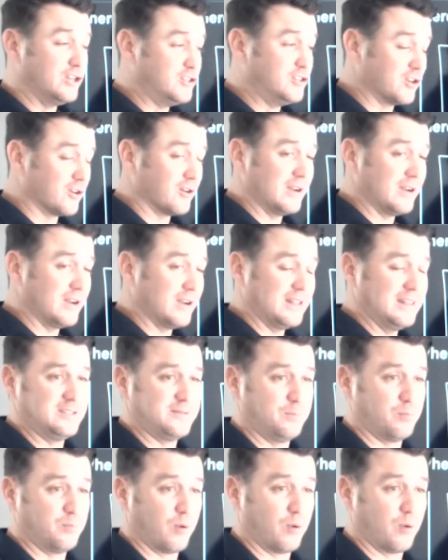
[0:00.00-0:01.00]
during
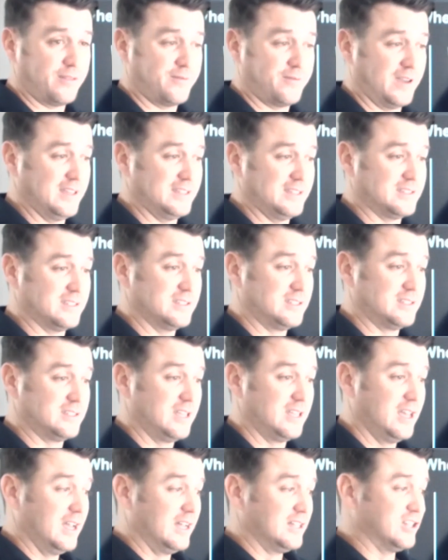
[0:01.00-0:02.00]
these breath
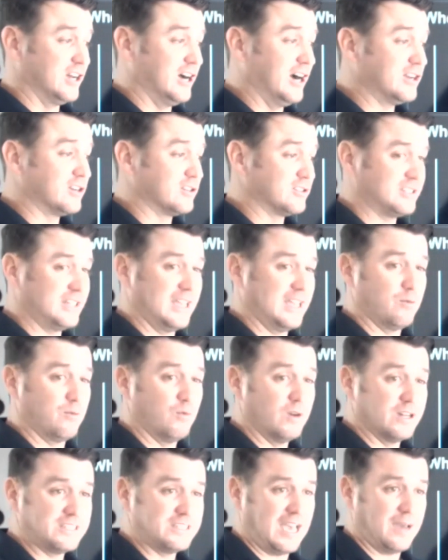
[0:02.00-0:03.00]
phases to
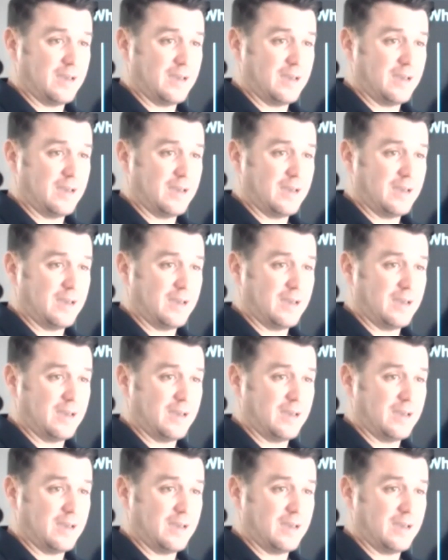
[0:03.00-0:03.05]
understand what's